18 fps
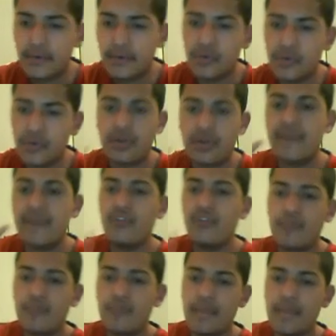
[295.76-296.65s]
You don't have no
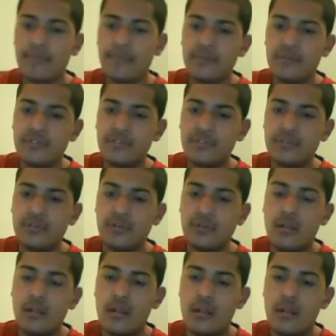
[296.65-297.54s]
papers,
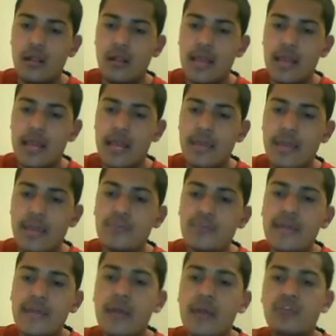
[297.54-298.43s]
and you
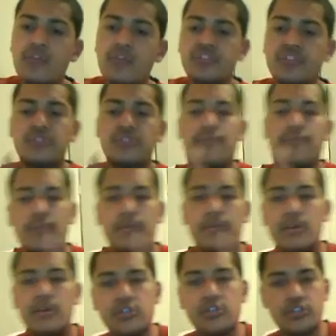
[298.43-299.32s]
can't go from
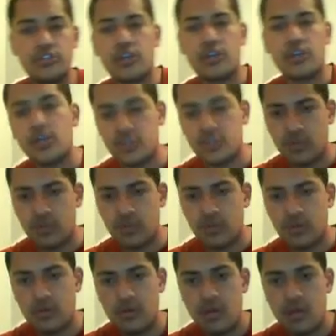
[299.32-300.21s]
country to country.
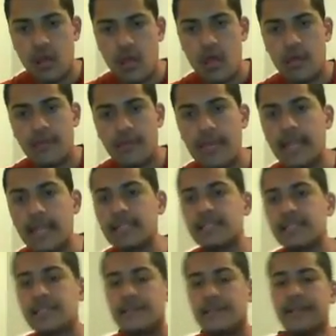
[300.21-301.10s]

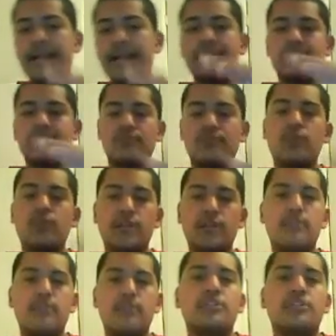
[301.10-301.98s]
That's
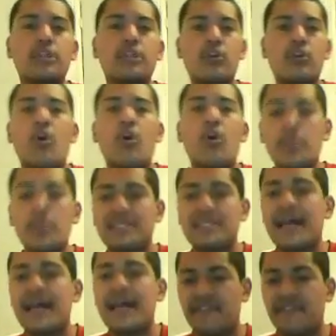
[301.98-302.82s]
what Jericho almost had to